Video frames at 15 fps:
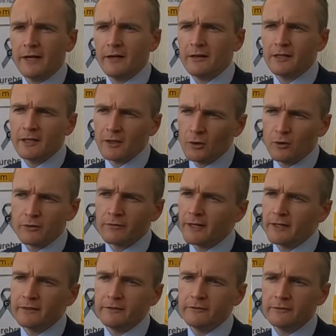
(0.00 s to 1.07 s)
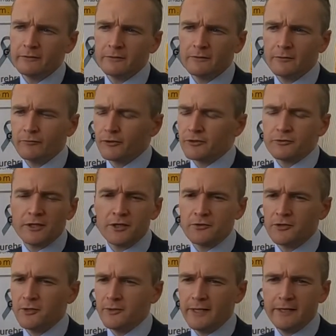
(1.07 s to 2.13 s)
And I think a lot of that is
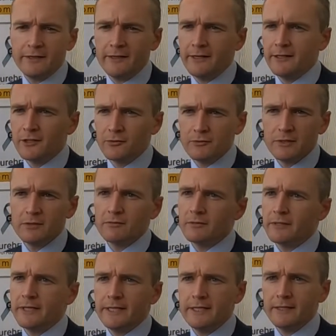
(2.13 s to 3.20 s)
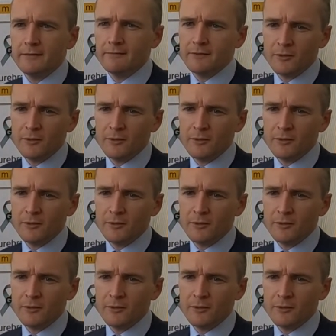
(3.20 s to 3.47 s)
frustration that you get in any career or any